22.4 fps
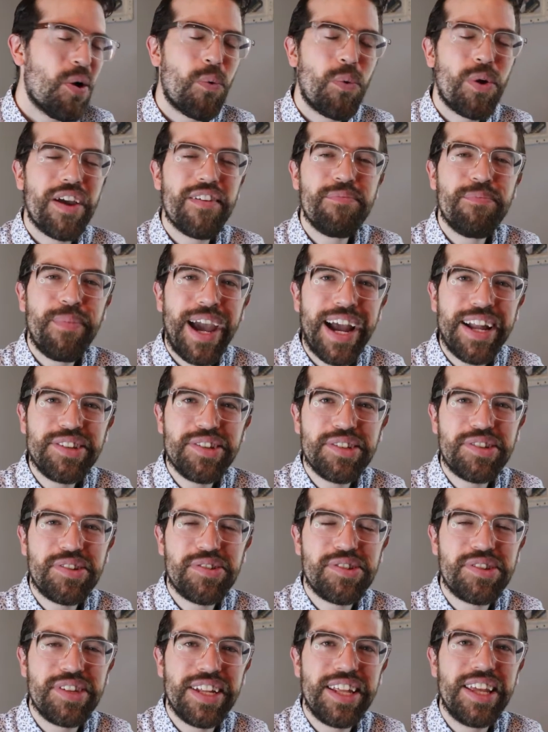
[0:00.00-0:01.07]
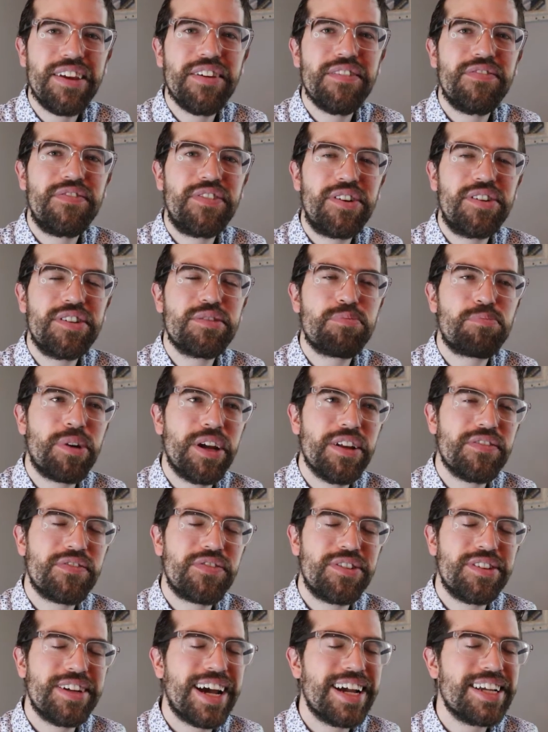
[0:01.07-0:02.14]
We have Manchester City versus
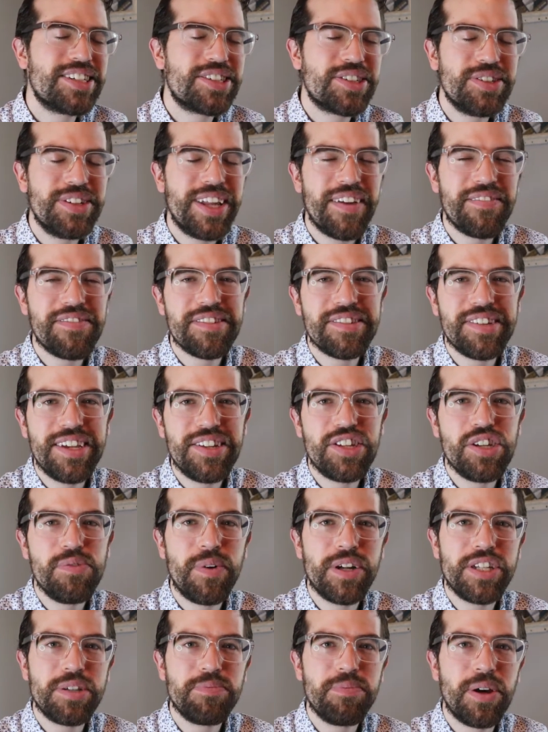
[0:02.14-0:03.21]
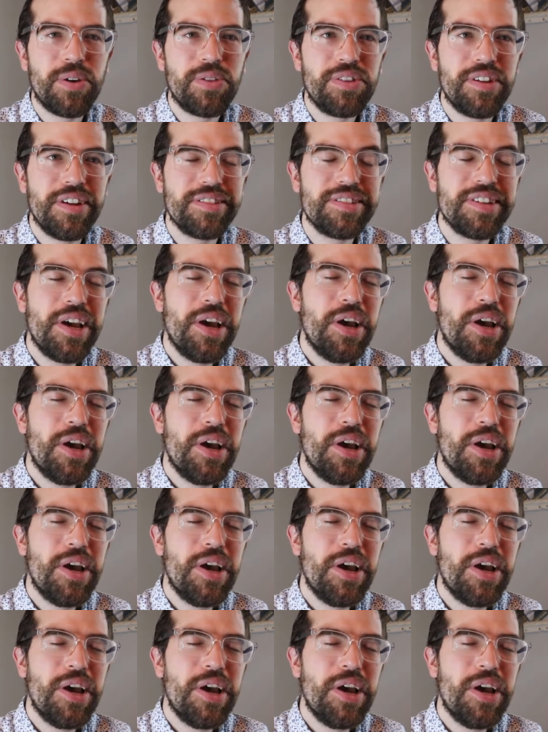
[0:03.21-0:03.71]
Brentford. I shouldn't have to say too much about this.